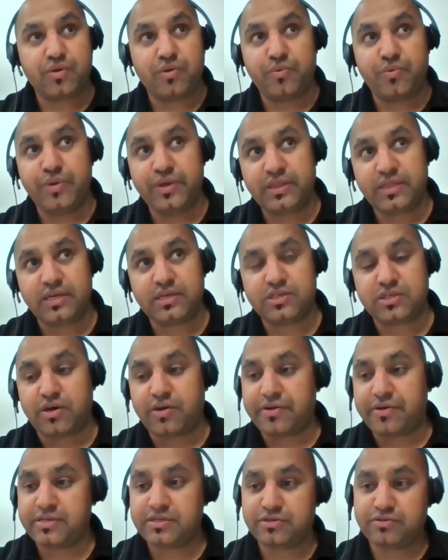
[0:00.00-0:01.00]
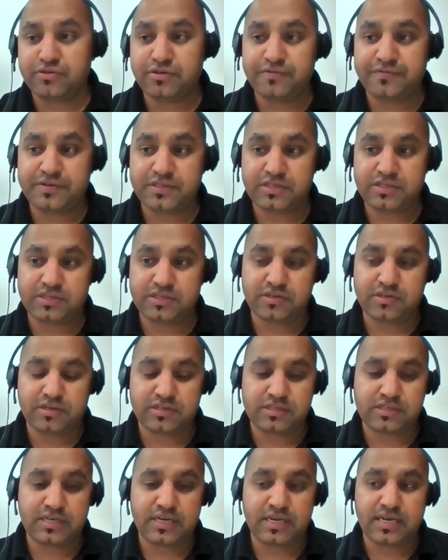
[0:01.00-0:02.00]
With the Torrens University
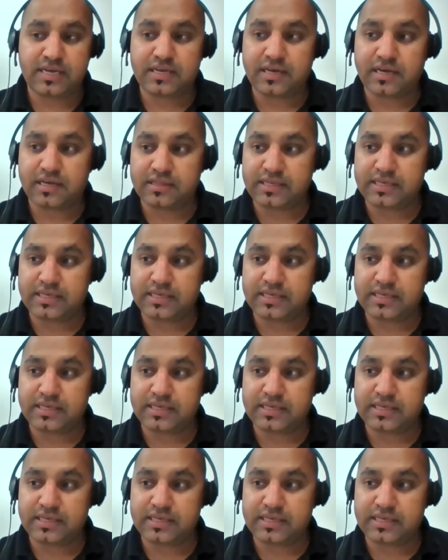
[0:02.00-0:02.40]
Australia,